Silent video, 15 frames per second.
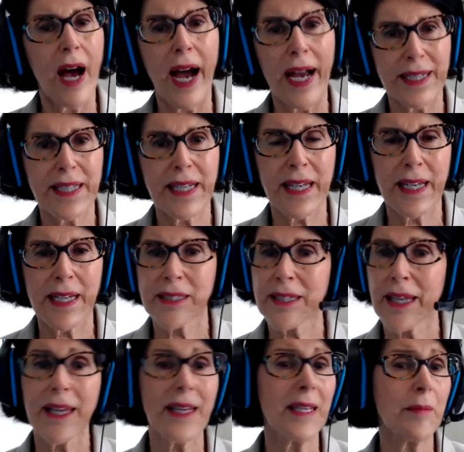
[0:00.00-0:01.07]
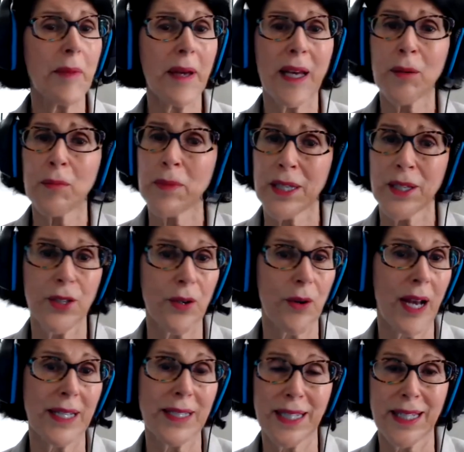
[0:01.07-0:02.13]
ideas. Email me your
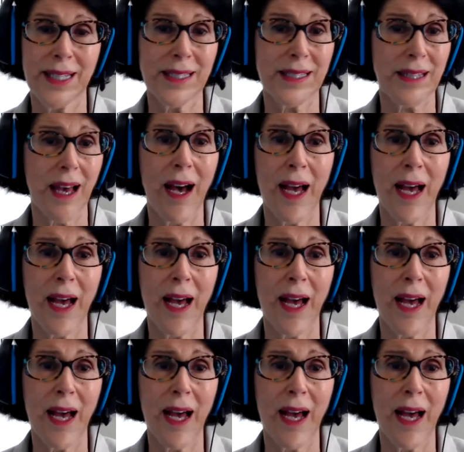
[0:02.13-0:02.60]
ideas.